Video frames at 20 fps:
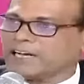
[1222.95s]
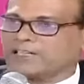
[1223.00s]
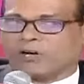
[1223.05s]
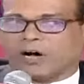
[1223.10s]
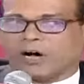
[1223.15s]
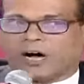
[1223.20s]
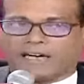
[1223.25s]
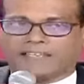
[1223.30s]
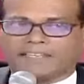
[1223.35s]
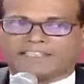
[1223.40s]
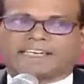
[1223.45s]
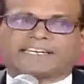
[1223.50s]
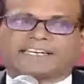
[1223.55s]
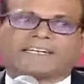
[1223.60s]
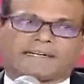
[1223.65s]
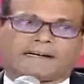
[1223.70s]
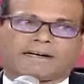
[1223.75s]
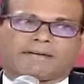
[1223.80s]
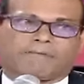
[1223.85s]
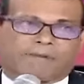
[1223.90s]
So I
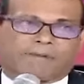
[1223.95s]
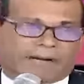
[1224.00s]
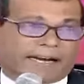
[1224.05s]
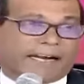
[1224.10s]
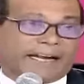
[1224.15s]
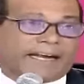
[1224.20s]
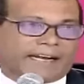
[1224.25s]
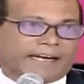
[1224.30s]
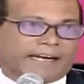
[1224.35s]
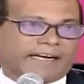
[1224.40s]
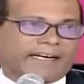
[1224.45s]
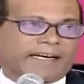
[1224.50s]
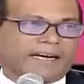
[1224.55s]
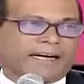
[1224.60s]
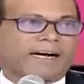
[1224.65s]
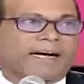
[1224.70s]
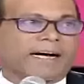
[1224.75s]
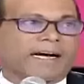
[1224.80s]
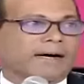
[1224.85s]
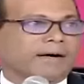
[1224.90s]
think
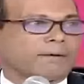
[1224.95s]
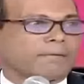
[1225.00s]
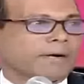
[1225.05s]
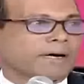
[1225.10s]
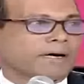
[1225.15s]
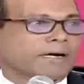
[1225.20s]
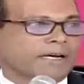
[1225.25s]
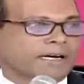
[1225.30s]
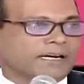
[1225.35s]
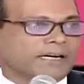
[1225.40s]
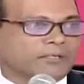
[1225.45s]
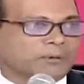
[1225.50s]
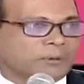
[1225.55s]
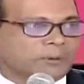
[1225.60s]
a